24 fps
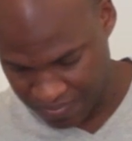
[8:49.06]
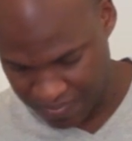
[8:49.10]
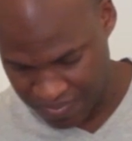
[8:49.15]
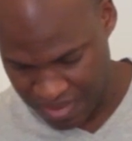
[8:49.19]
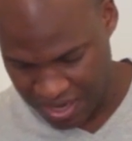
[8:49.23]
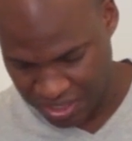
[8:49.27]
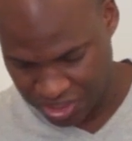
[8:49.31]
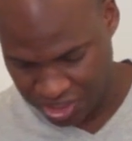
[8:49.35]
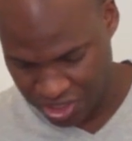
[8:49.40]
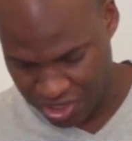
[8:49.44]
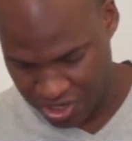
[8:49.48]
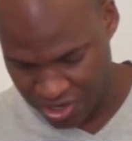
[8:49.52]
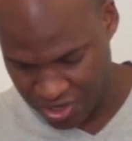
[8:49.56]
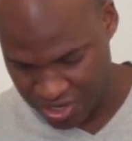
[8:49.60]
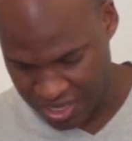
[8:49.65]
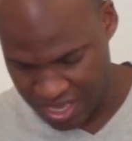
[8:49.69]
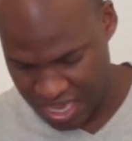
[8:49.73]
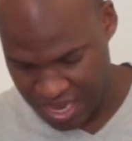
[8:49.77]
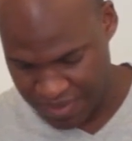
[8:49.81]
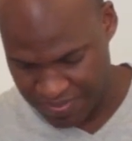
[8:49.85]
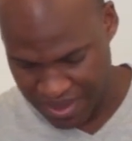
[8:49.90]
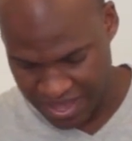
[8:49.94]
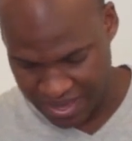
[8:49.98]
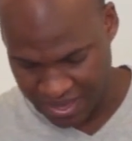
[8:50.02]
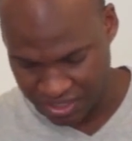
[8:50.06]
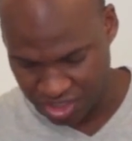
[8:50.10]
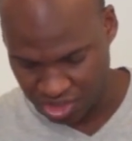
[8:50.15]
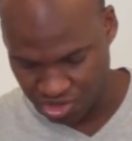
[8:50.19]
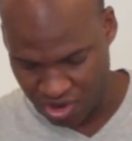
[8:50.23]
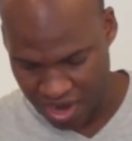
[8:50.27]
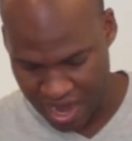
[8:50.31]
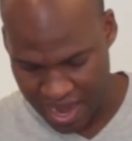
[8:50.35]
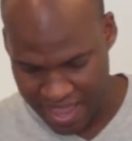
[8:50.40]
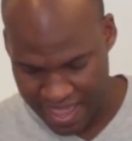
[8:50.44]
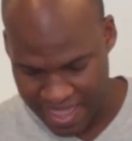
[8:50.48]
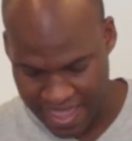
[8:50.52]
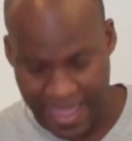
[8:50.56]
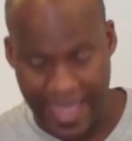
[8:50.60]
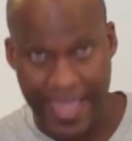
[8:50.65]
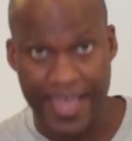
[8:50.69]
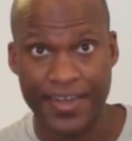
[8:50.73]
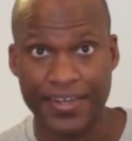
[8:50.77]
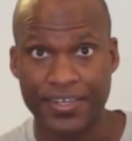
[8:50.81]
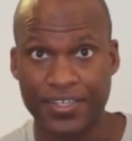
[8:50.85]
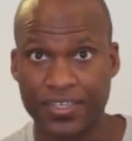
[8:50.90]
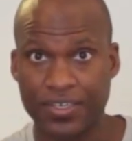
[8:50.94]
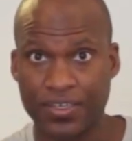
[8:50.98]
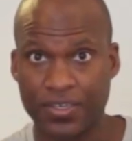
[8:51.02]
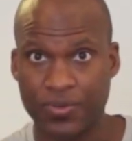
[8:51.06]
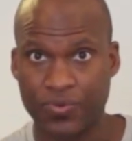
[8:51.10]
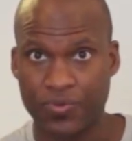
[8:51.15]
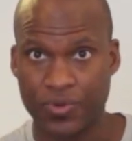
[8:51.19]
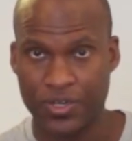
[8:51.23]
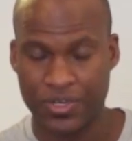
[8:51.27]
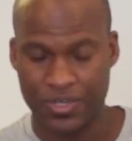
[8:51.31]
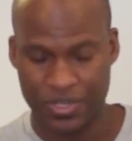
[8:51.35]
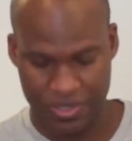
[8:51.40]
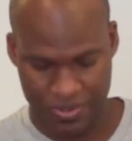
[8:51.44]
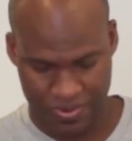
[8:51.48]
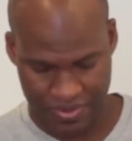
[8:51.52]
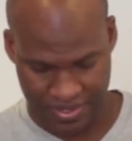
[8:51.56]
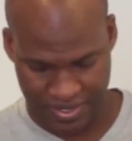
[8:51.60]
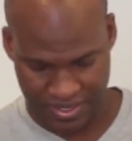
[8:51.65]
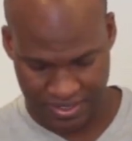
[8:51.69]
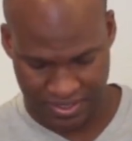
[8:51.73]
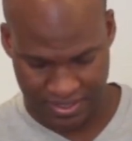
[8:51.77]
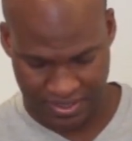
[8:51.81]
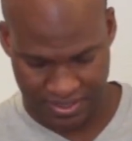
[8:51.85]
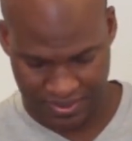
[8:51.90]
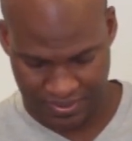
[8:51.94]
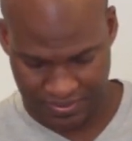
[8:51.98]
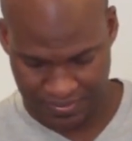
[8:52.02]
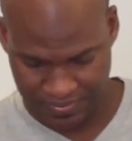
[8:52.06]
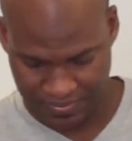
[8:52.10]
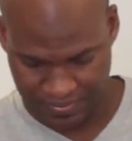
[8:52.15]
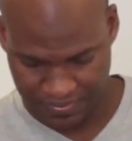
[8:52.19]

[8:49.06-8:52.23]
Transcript: make sure you keep like a dry hand when you're doing this.